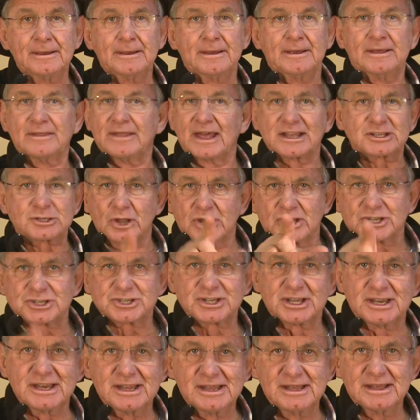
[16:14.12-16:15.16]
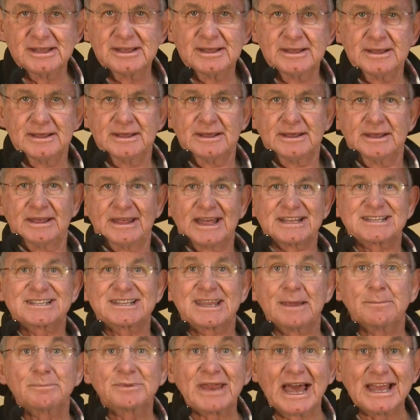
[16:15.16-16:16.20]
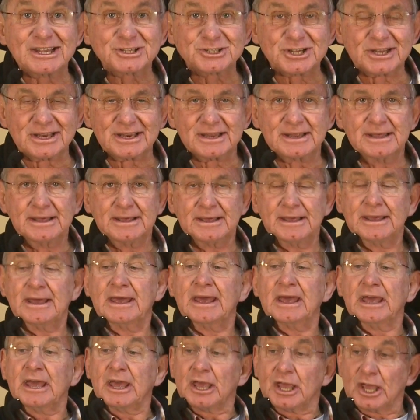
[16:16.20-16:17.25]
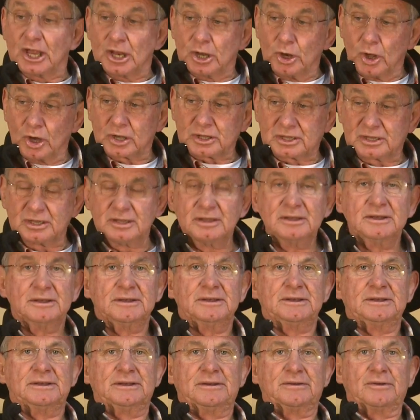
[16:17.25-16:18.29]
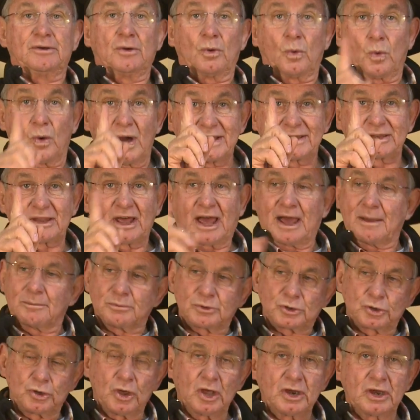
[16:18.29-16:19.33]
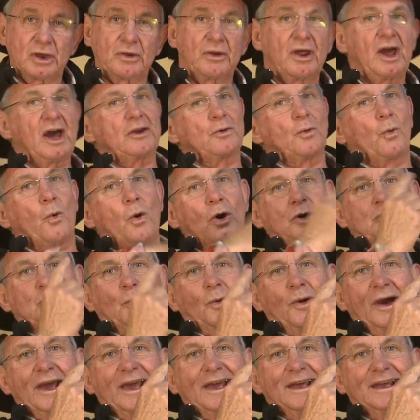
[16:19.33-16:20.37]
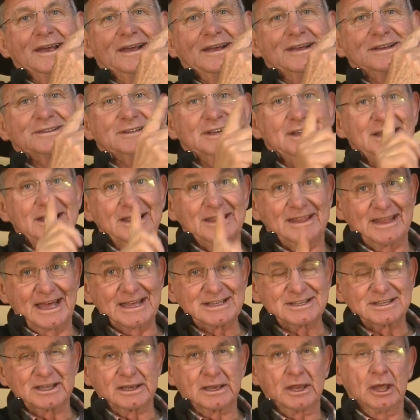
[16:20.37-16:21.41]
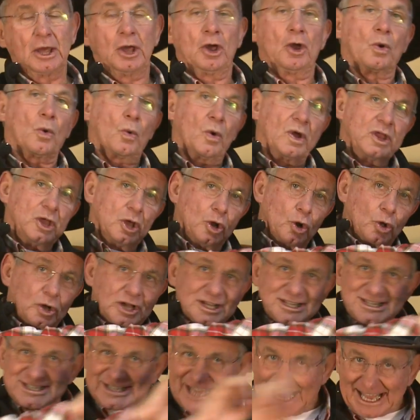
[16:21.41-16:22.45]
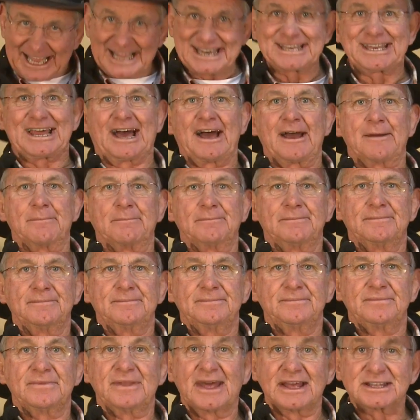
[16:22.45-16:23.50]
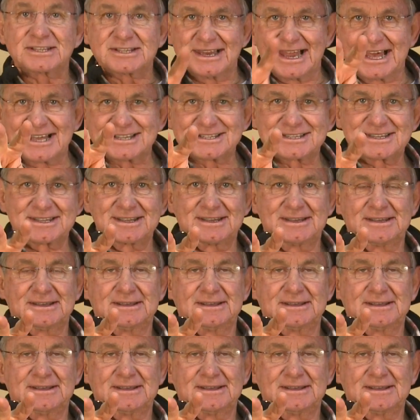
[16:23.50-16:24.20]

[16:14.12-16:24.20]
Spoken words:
That's not a sin. That's temptation. He looked one time, turned around, walked away. See, that's it. When you look a second time, that's lust.